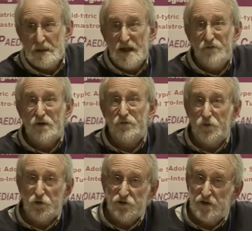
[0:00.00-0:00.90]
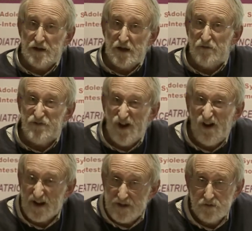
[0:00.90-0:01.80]
If unfortunately I've
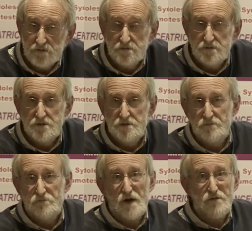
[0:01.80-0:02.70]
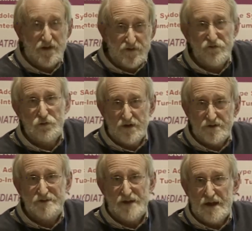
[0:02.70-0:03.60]
died, my relatives will
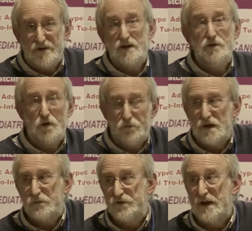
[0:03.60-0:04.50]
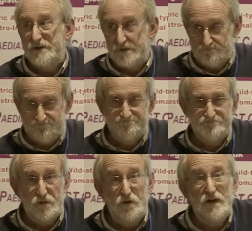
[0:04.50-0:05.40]
understand and not be upset,
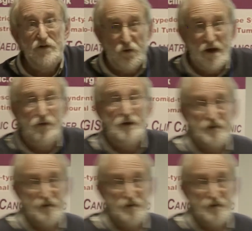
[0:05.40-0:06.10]
because that's what ethics